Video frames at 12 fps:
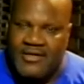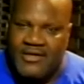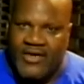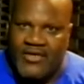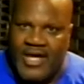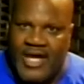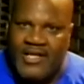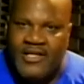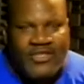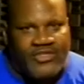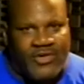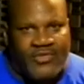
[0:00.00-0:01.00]
Okay,
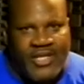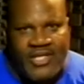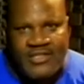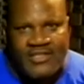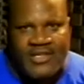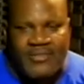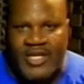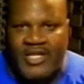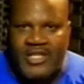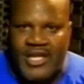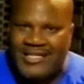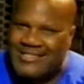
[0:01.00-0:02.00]
so these are some of the
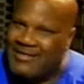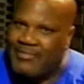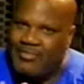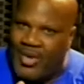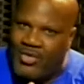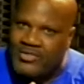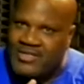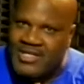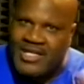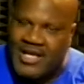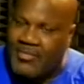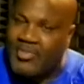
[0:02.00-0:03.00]
nuts and bolts
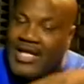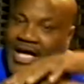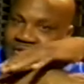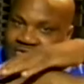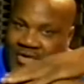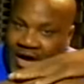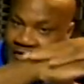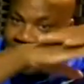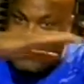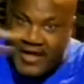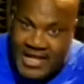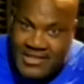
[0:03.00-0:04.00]
that apply to all
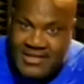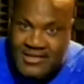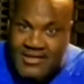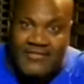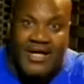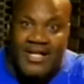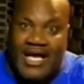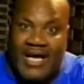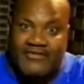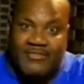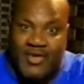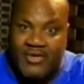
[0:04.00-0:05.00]
facets of our
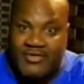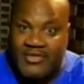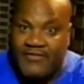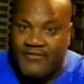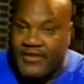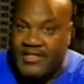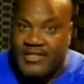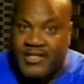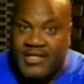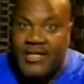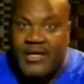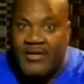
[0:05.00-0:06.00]
life, spiritually,
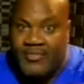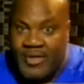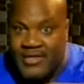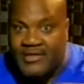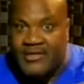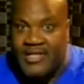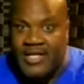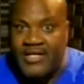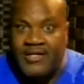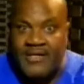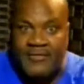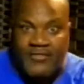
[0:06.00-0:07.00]
physically, mentally,